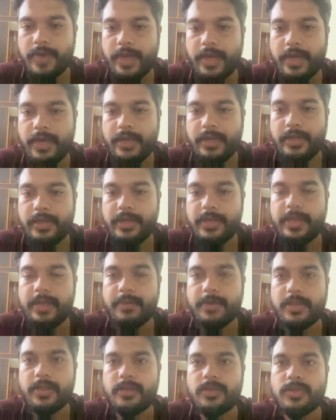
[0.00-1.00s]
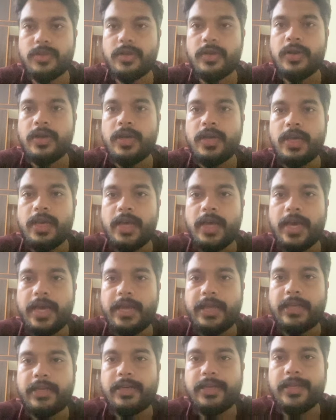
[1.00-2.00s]
add and clear method. So
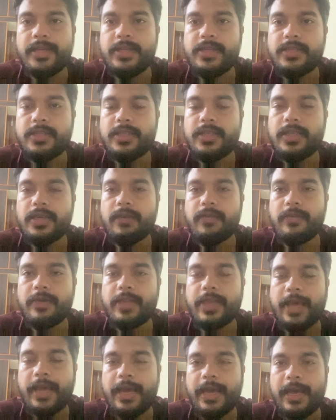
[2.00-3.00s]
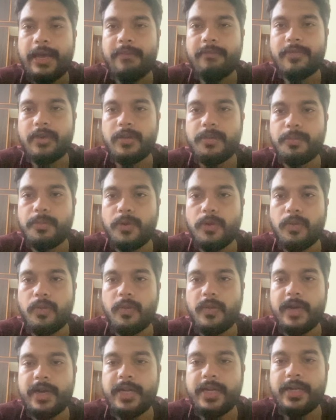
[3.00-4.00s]
I can clearly see that we have a
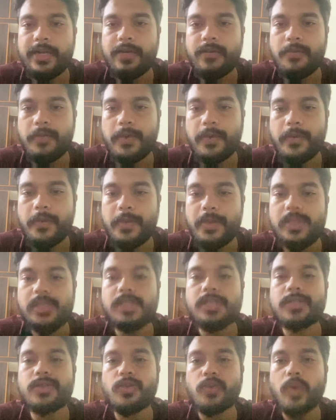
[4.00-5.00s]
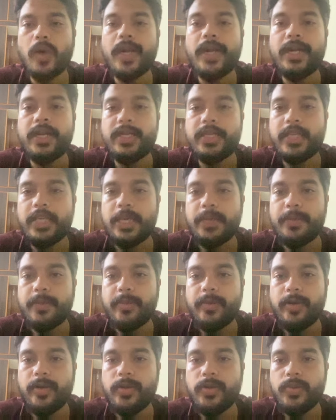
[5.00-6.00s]
provider which is quite
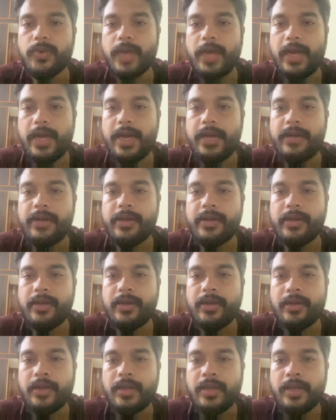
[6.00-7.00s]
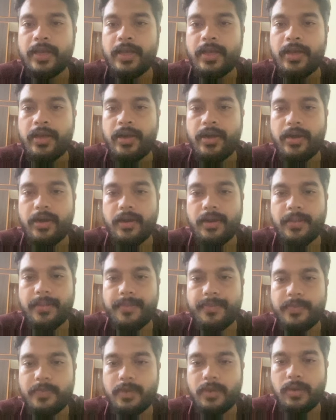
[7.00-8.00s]
capable to handle
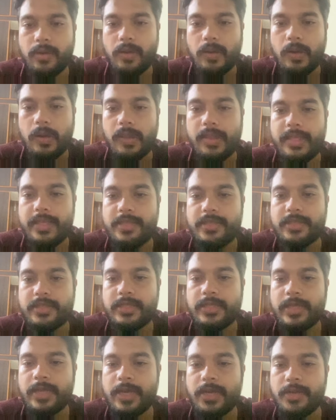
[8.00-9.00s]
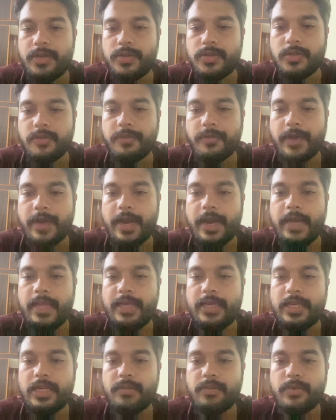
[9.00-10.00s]
um, all these scenarios of
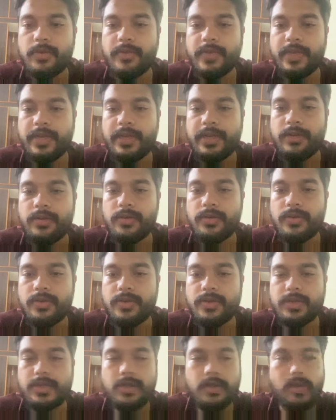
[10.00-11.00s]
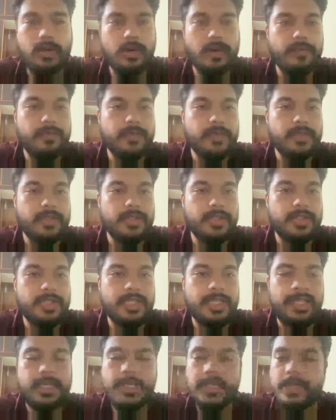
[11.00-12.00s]
adding, removing a node of the
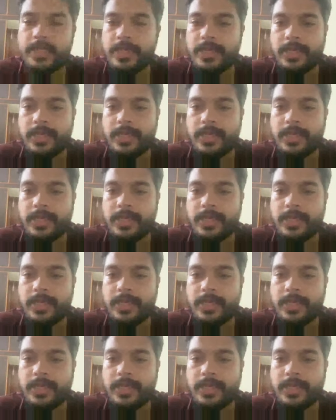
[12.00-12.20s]
tree,